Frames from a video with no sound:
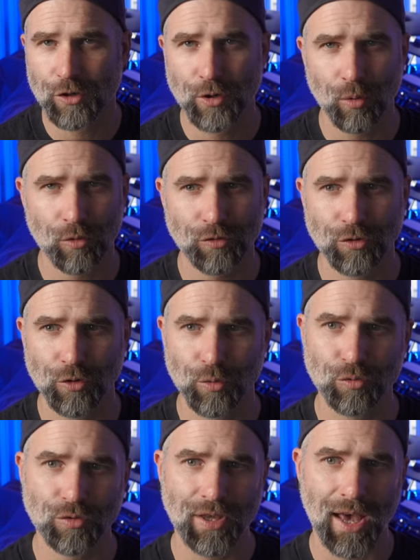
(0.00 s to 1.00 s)
You can also
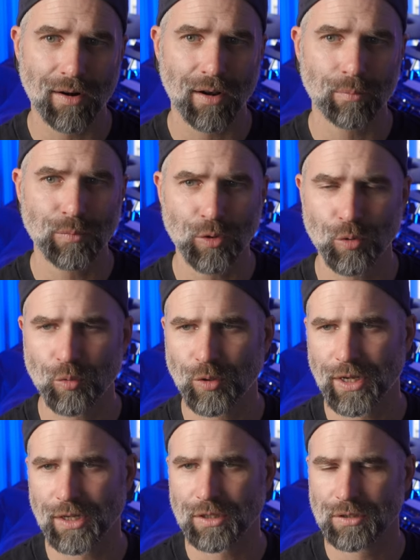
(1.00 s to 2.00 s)
use
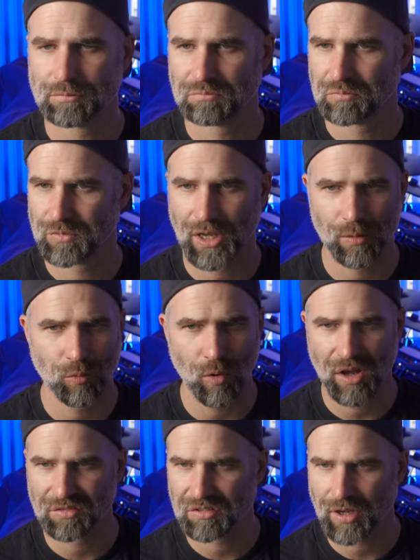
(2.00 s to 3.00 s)
CaraMunich, type
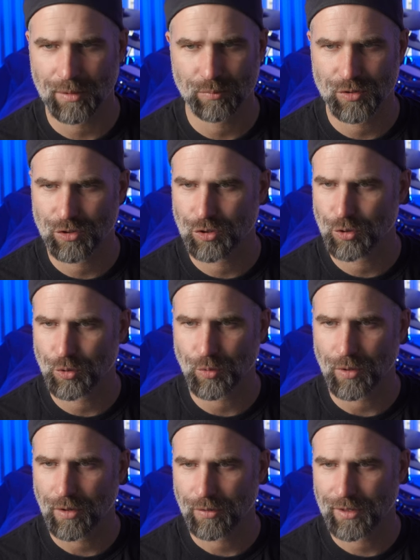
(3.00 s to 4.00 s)
one, type
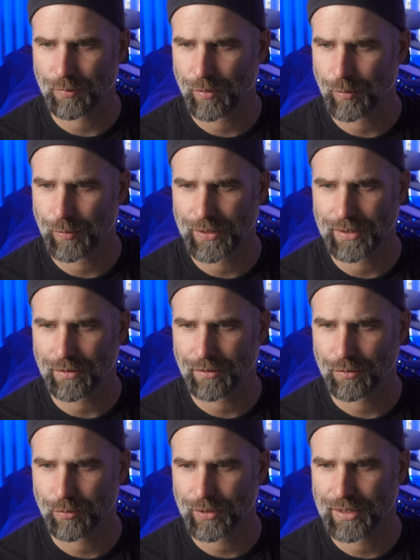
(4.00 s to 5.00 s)
two. I think will be
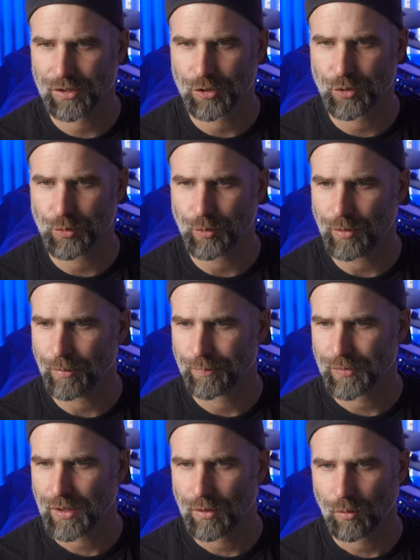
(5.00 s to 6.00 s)
really cool.
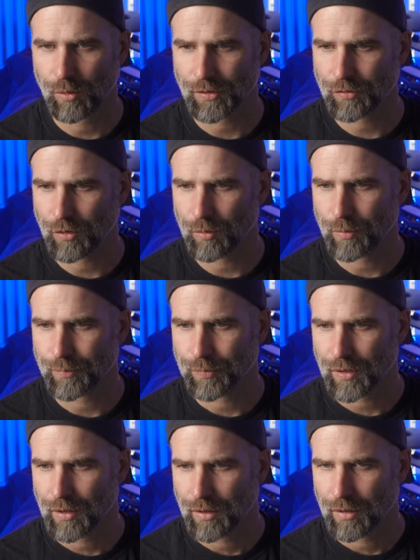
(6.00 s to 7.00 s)
Also,
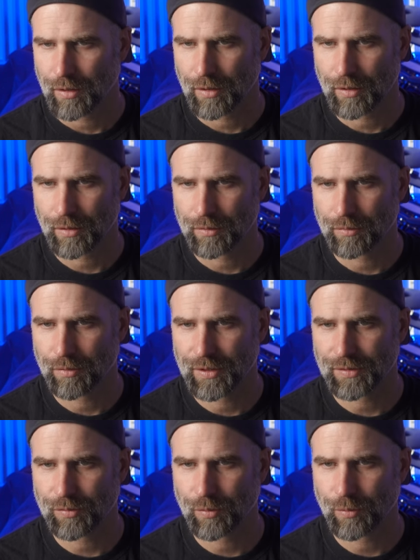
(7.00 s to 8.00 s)
uh,
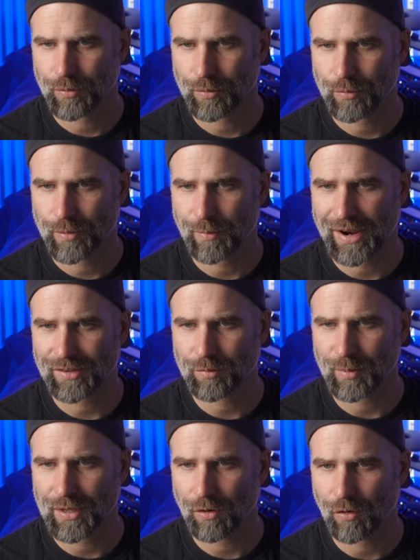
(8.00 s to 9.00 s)
this reminds
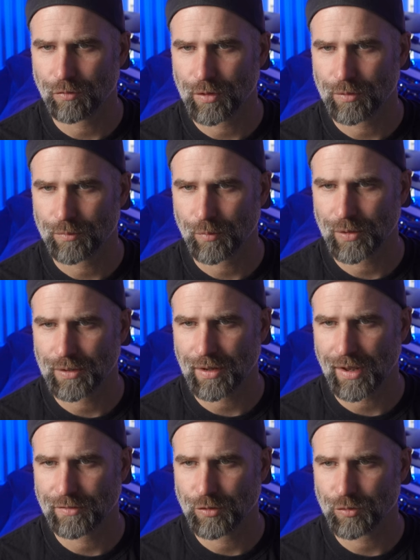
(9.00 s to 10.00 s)
me of when
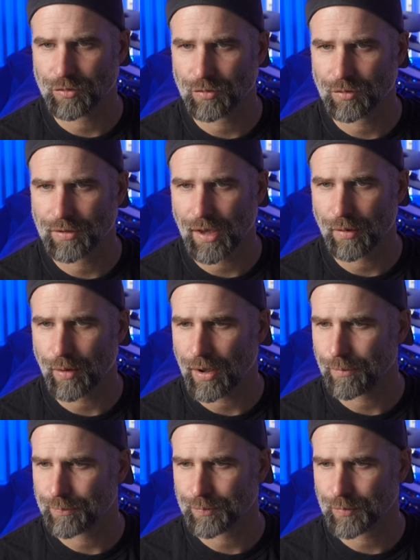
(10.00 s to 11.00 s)
I used
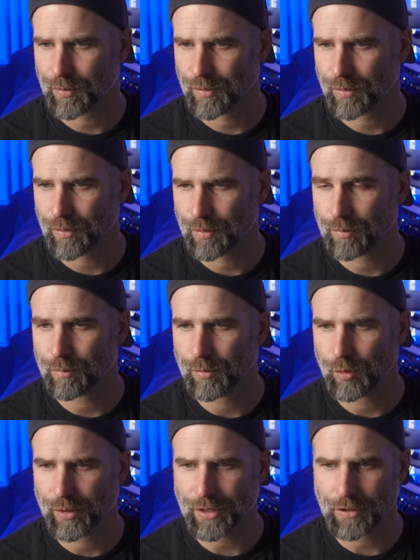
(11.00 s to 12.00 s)

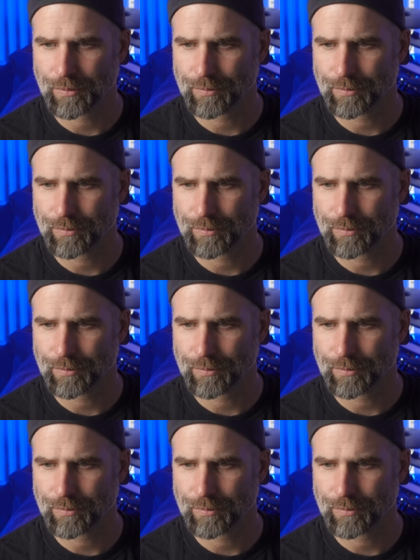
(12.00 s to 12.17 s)
CaraMunich,